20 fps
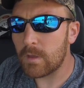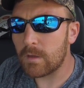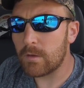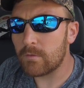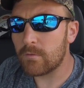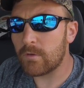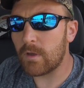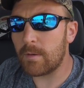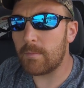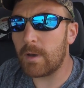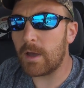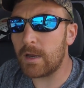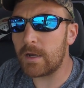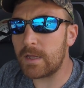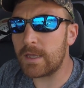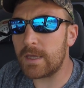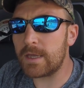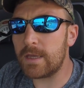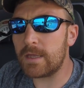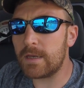So I'm
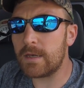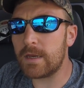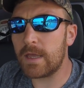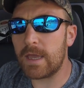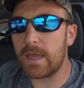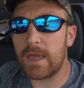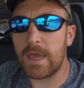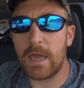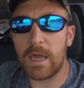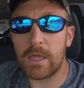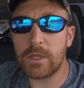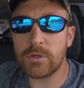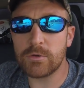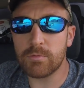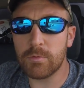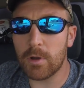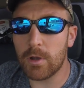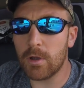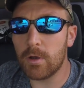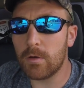hunting in a
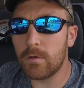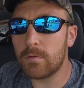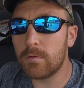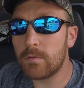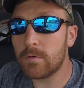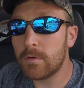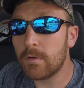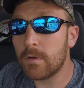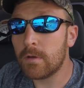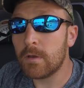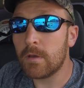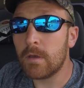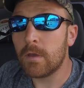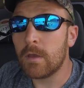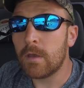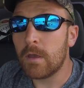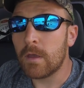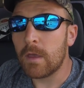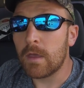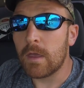hedgerow,
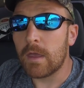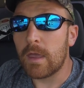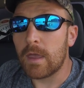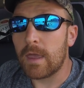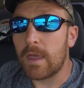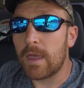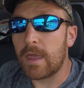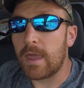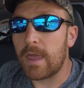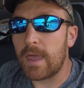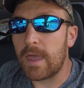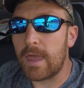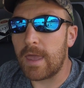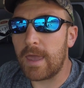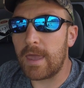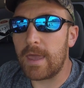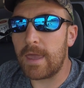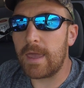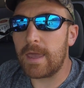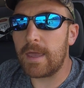
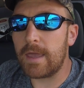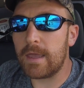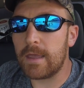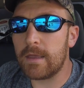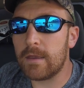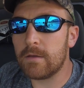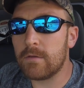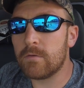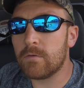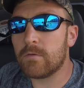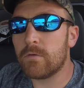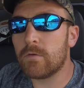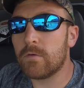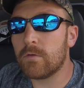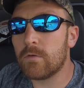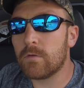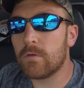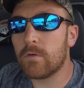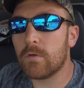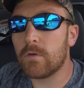and
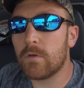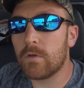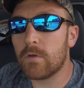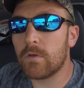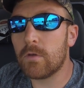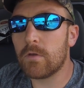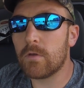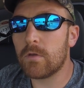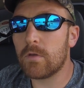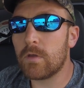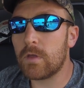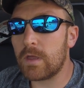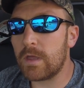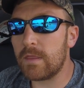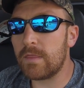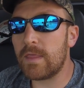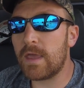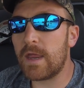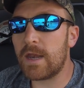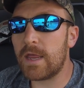
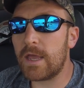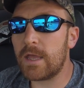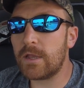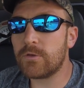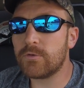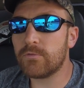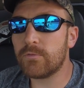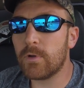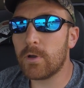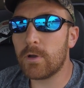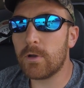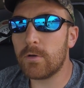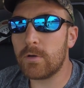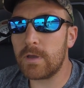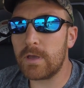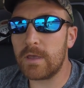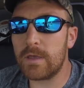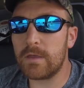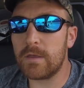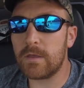in that hedgerow
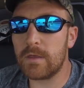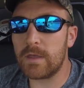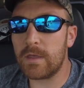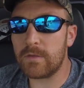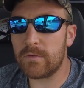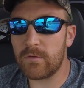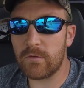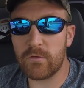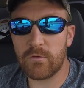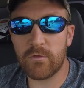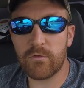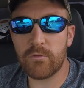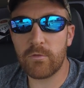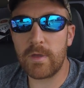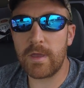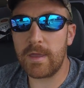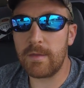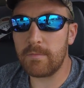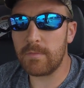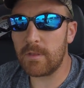is a
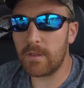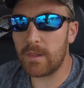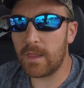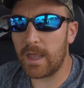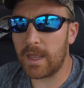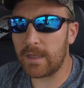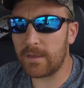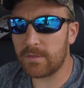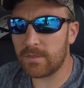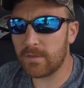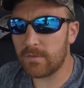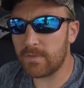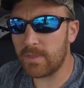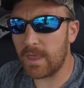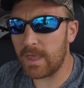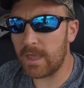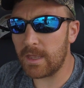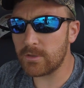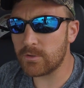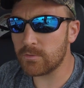stream the length of the
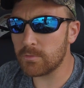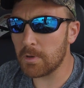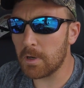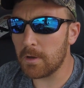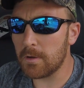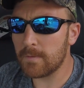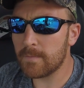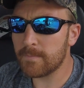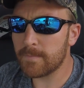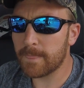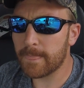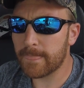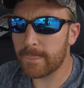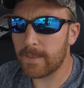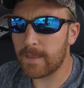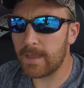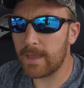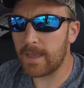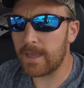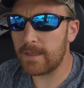hedgerow,
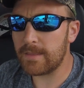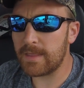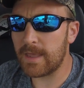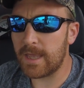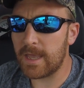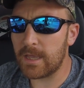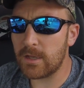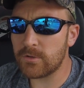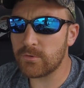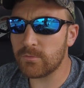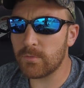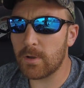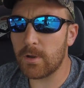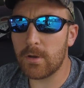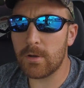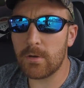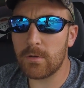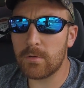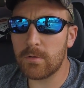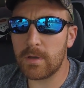and the
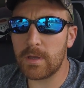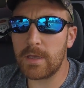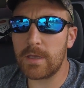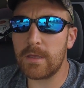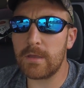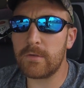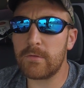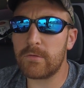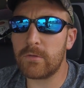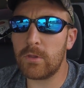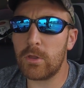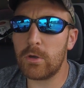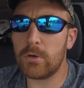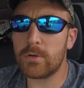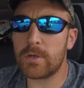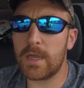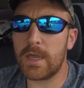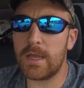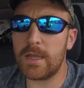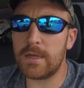hedgerow is
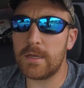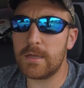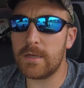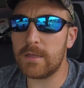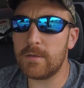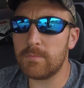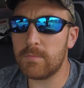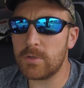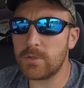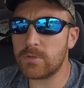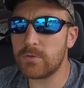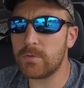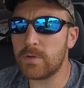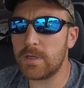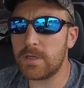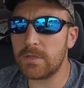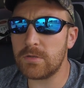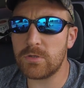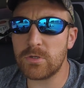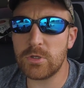located in
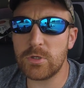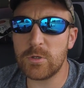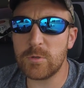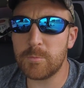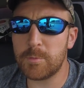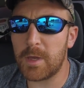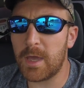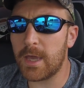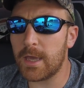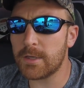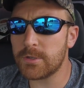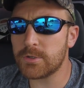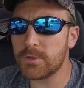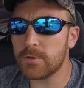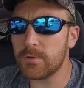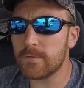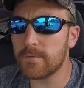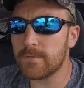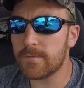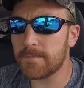between two
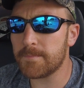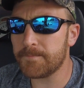pastures.